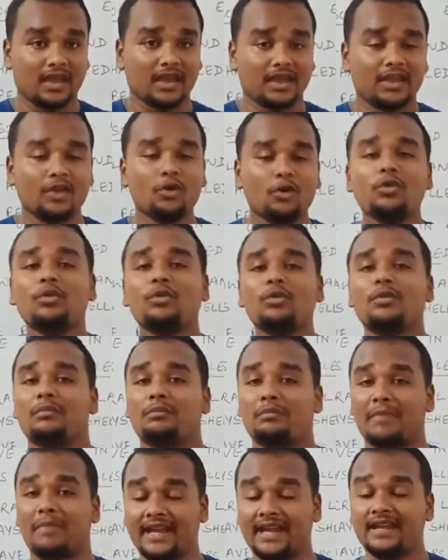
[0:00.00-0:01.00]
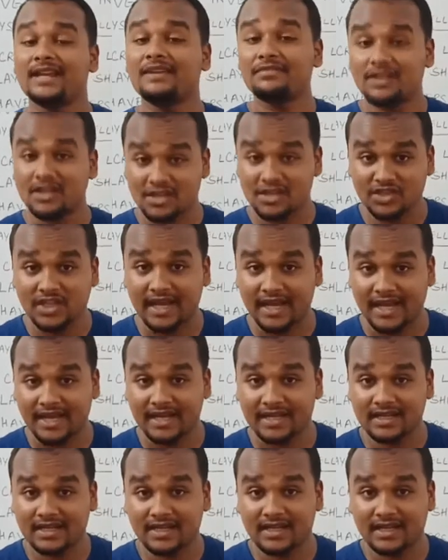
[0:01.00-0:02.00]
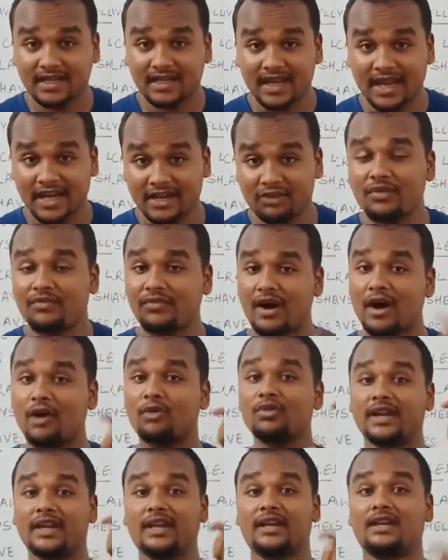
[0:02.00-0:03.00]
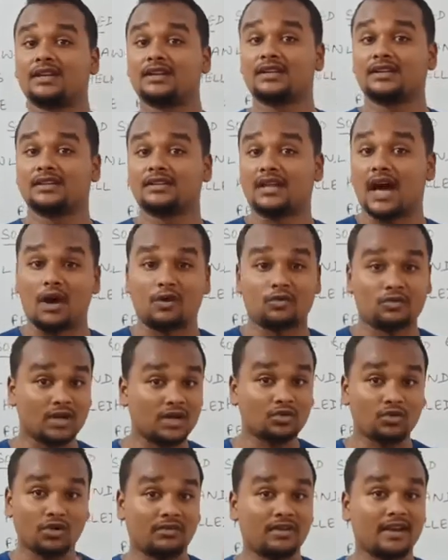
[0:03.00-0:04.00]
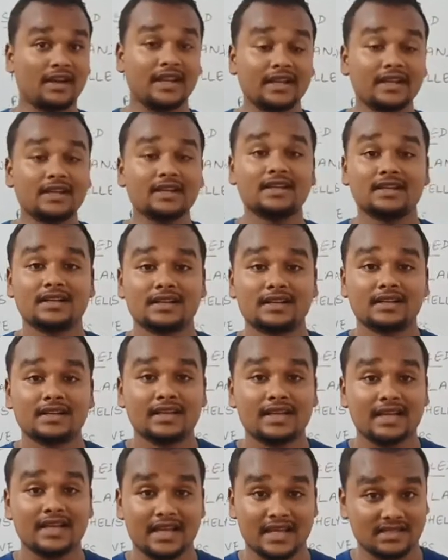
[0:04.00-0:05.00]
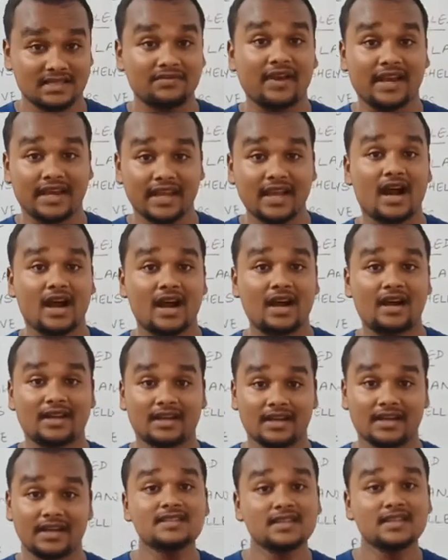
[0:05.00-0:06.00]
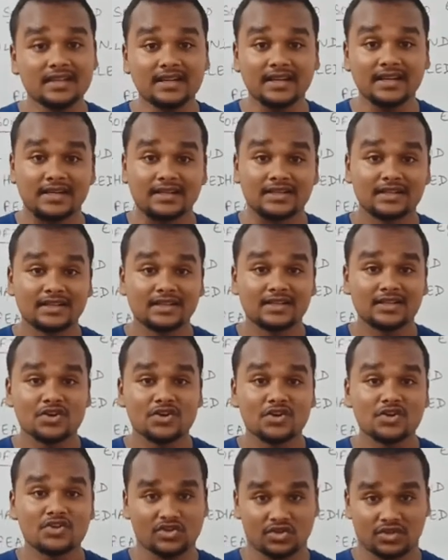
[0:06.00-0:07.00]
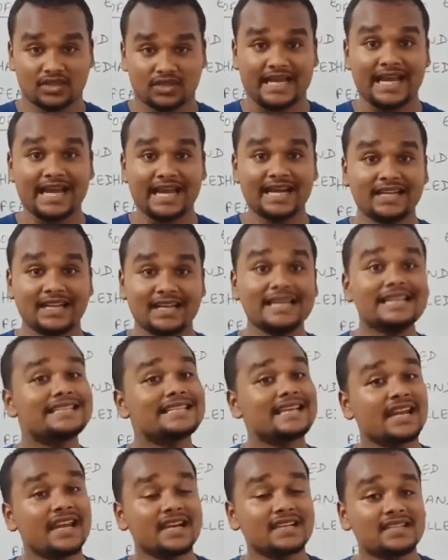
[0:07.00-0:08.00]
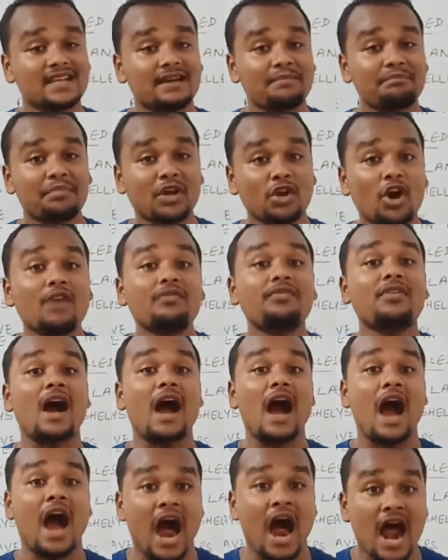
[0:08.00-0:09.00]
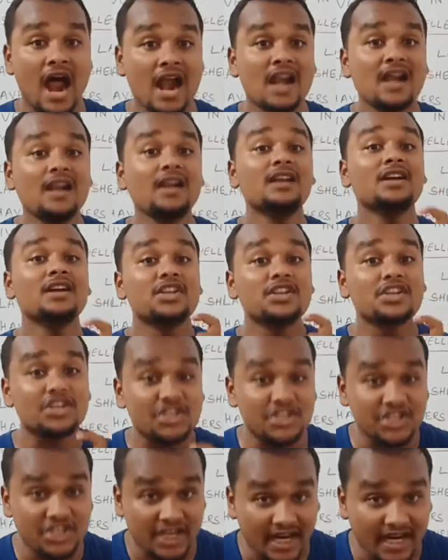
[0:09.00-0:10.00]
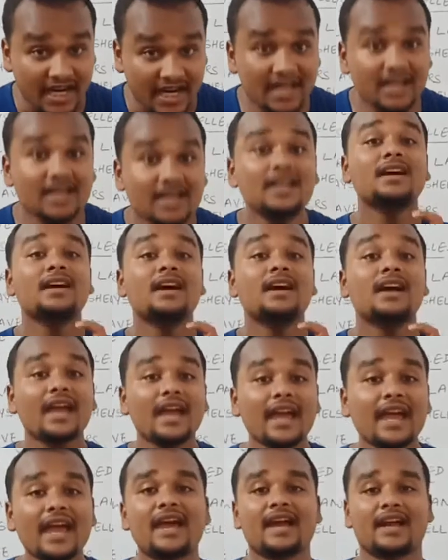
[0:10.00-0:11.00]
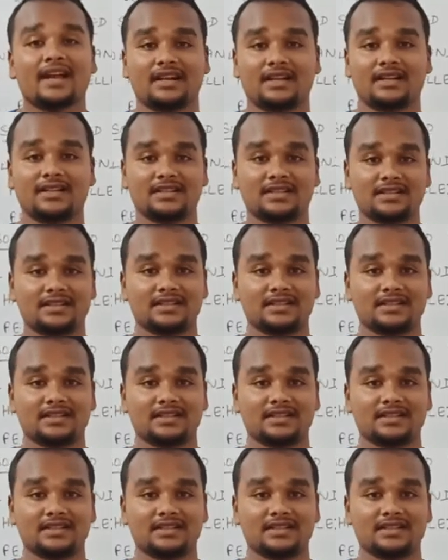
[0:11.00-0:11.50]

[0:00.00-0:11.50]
you might have touched the egg and you have found it. The outer covering is very hard, isn't it? So that is an example of hard-shelled egg.